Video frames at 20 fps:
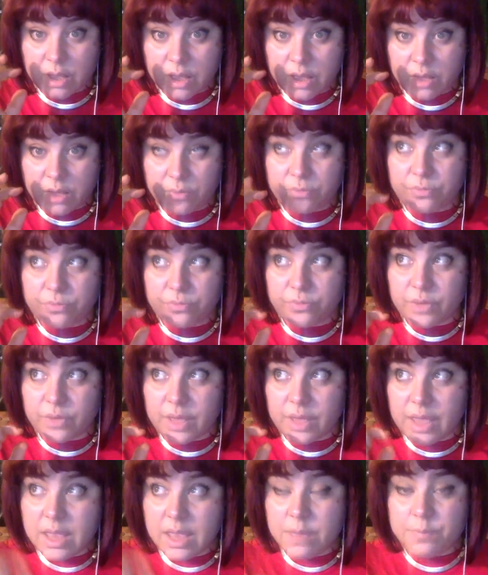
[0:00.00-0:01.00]
of
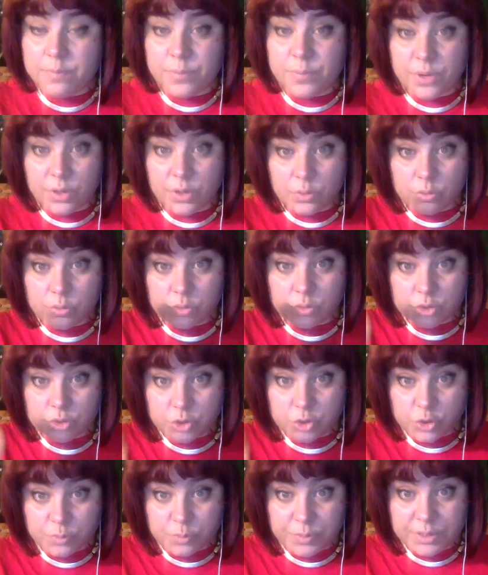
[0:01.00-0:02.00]
April,
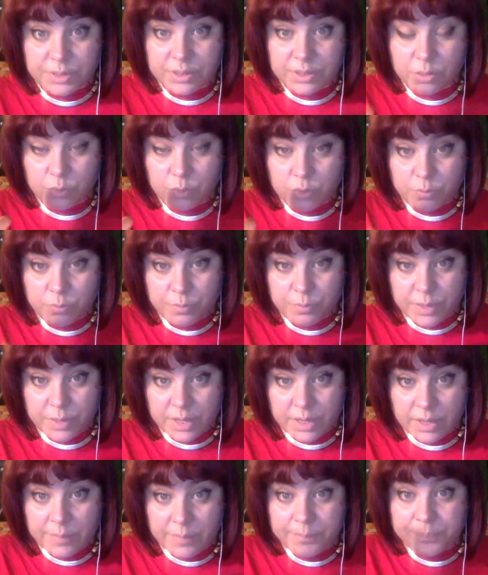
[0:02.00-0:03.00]
Jupiter will
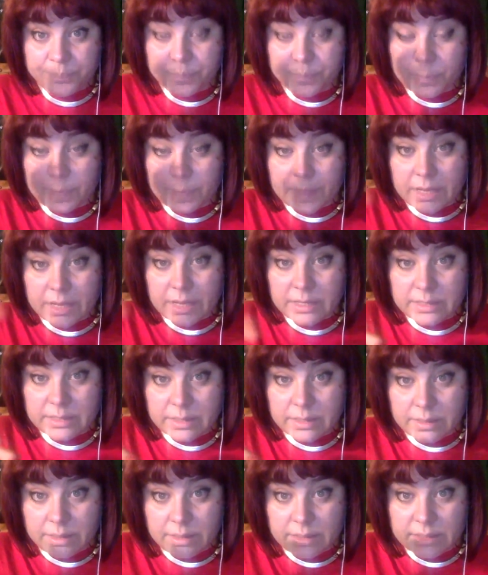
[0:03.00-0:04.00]
be in
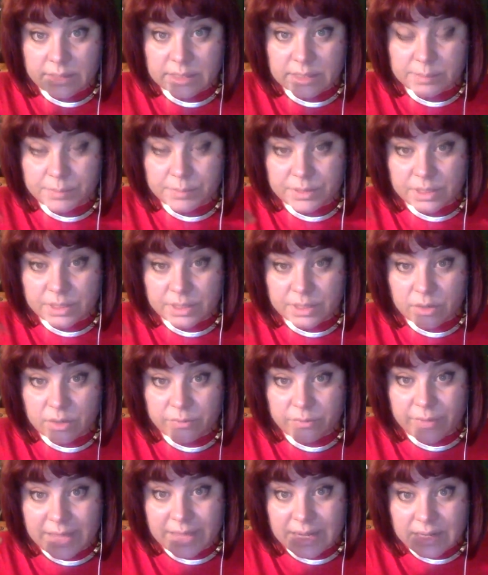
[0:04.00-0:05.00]
this particular,
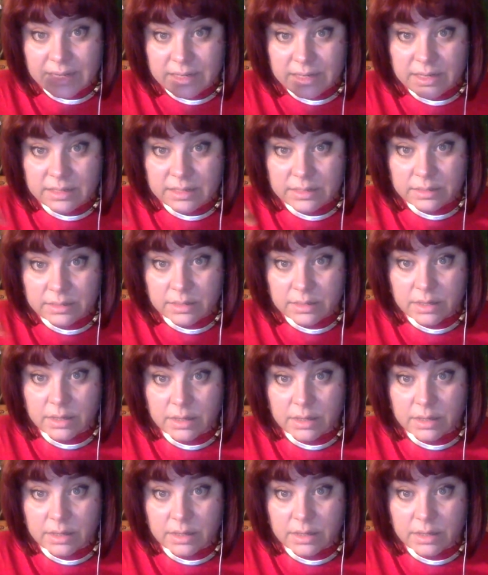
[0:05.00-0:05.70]
very near,